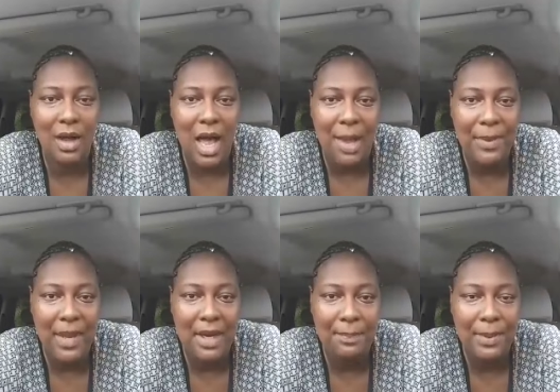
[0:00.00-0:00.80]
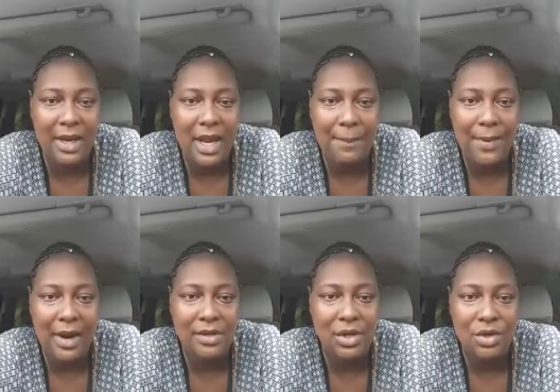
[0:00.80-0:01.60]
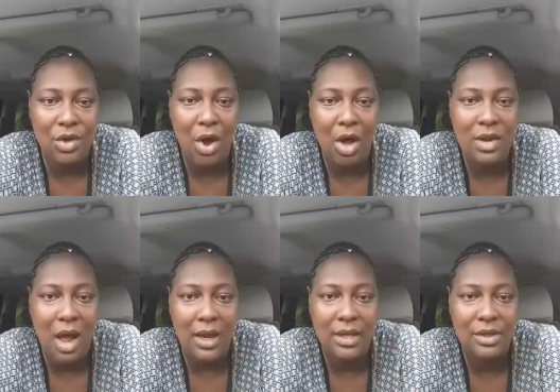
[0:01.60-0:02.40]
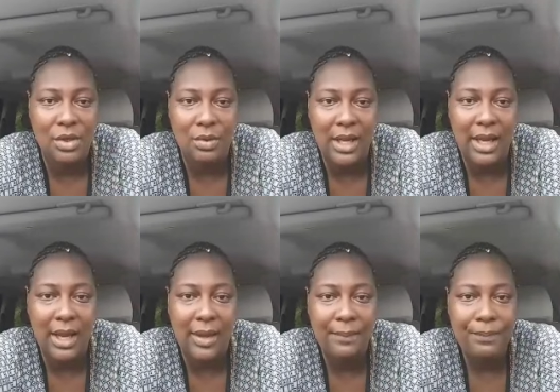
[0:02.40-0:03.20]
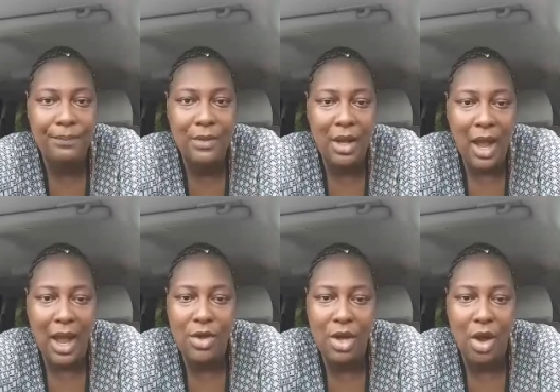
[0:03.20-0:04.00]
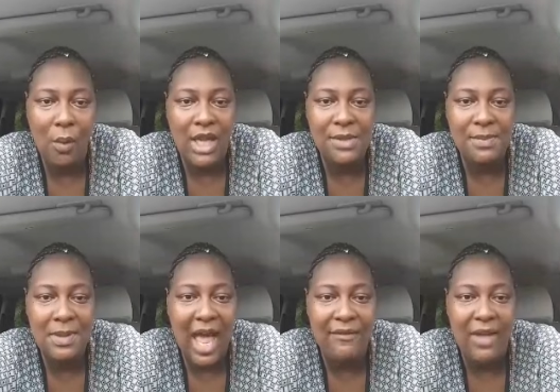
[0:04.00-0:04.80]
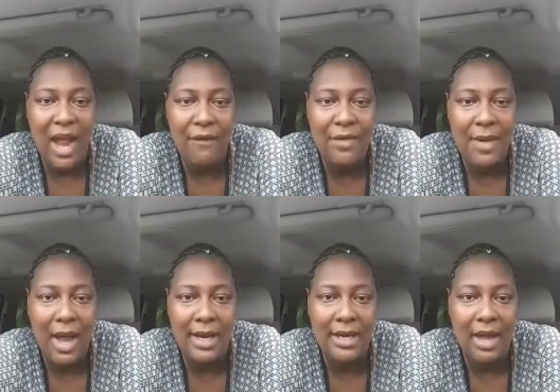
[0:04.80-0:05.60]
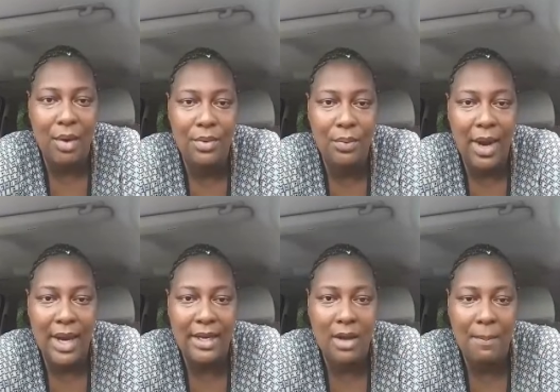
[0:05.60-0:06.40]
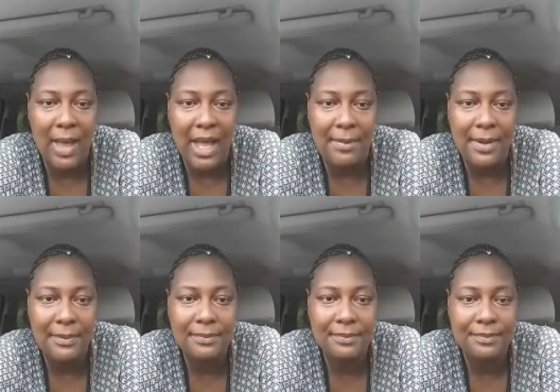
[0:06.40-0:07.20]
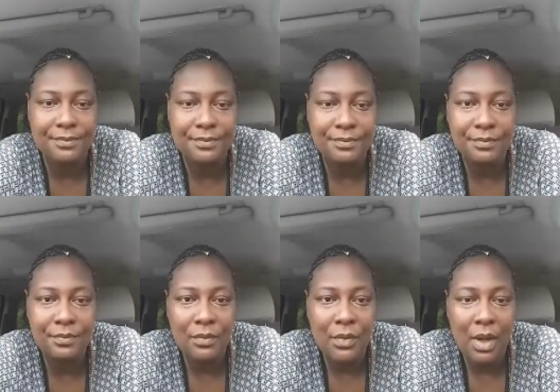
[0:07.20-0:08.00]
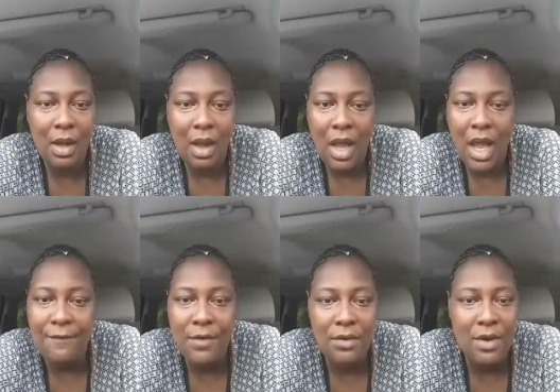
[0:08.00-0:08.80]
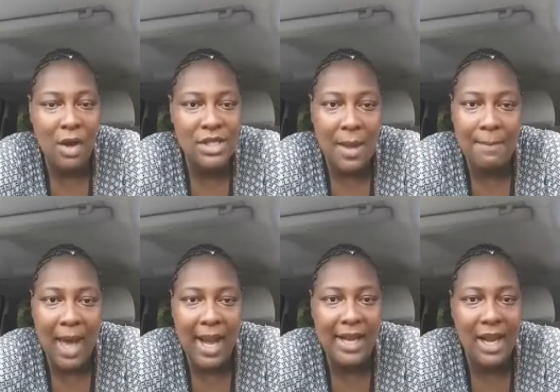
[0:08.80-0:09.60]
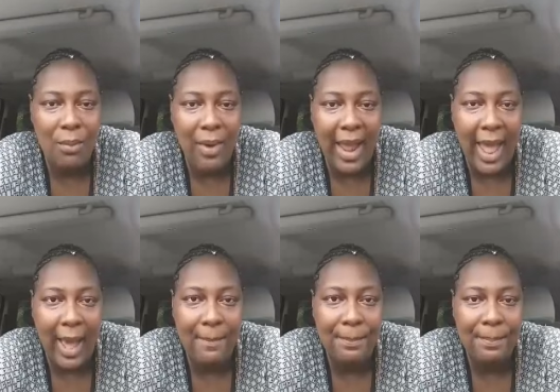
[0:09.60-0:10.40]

I pin it, pin it up here so y'all y'all can tune in and you can watch me live every Monday on the radio, baby. If you know somebody that rap